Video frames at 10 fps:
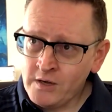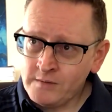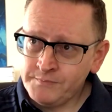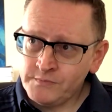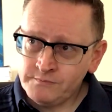
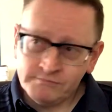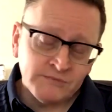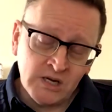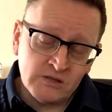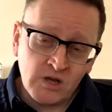But,
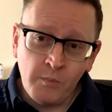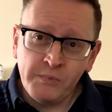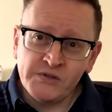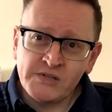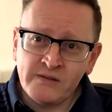to
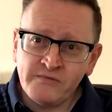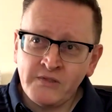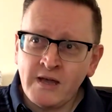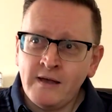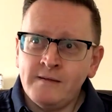
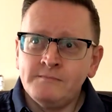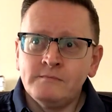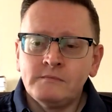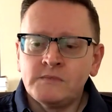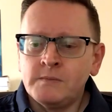compensate for
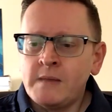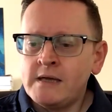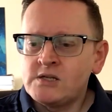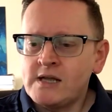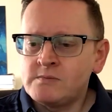that,
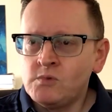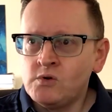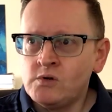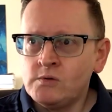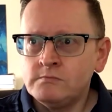the mage
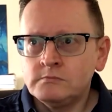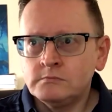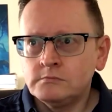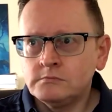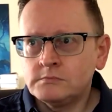has more
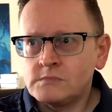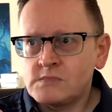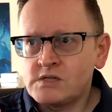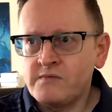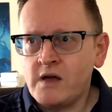
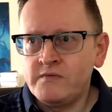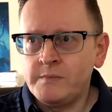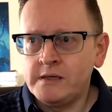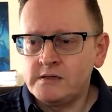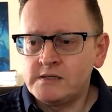
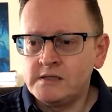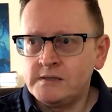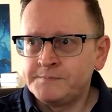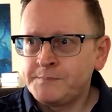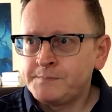
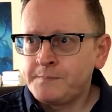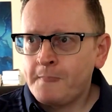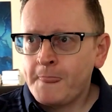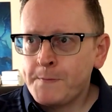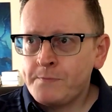survivability
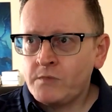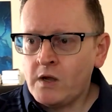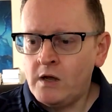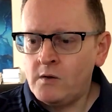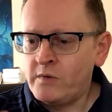
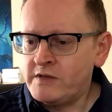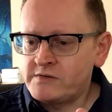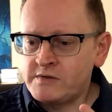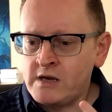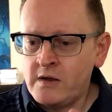
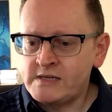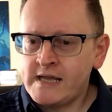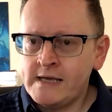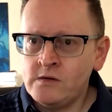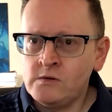with
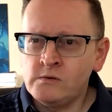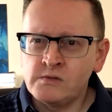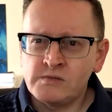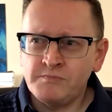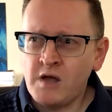its
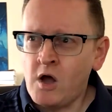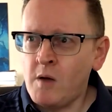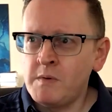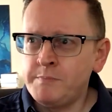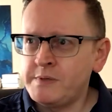heals,
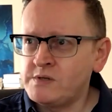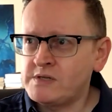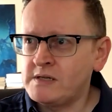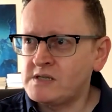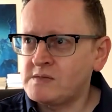armor
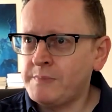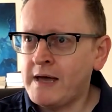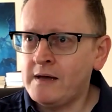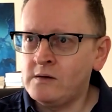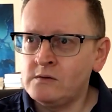boosting
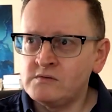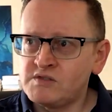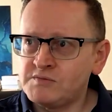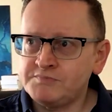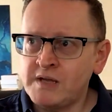
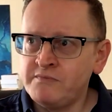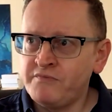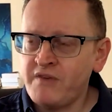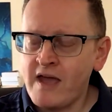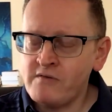spells,
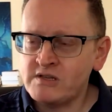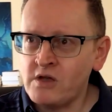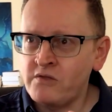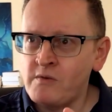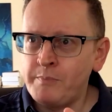and
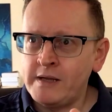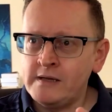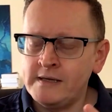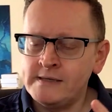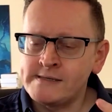various other
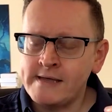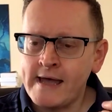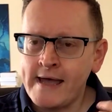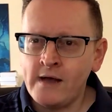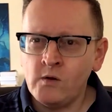
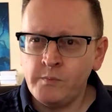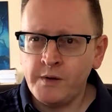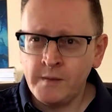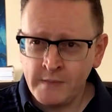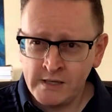abilities that
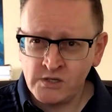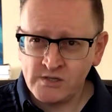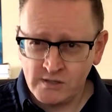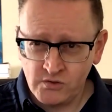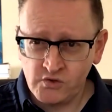help a
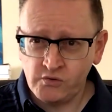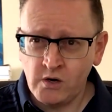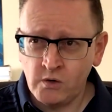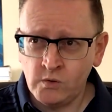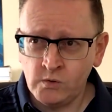mage to
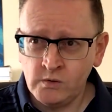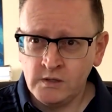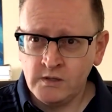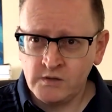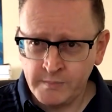
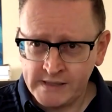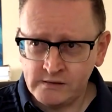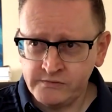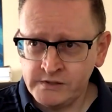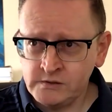control the
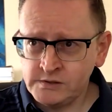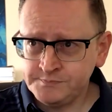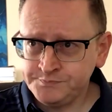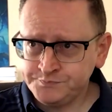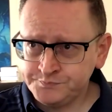
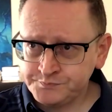battlefield.